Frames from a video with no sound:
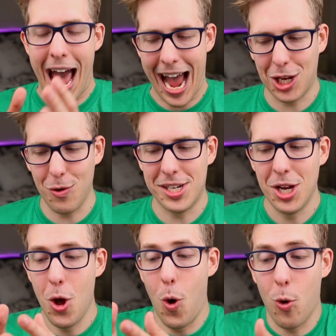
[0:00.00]
accurate
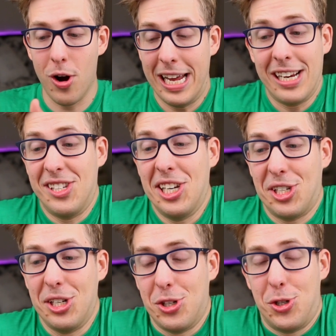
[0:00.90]
or
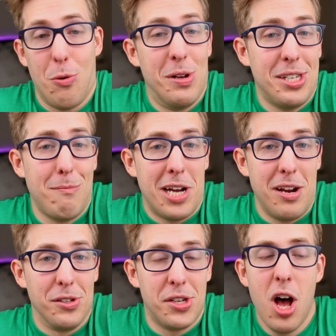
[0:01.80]
existent German
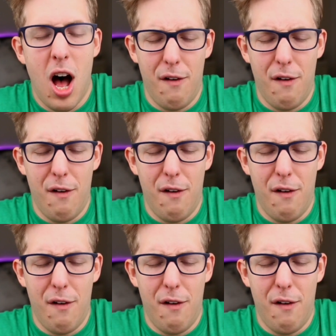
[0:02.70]
subtitles.